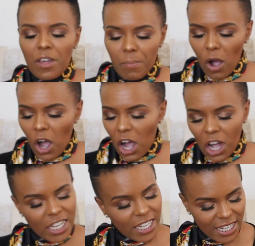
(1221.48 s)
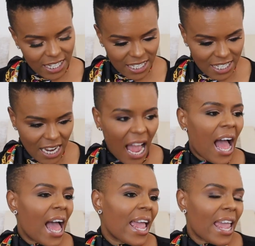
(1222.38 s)
the market.
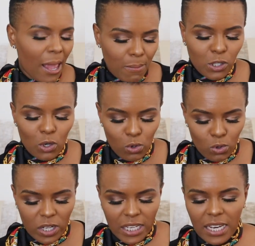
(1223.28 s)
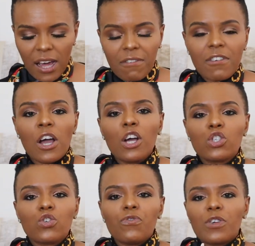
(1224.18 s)
I absolutely love
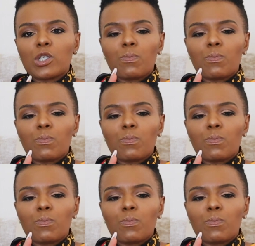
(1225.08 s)
Juvia's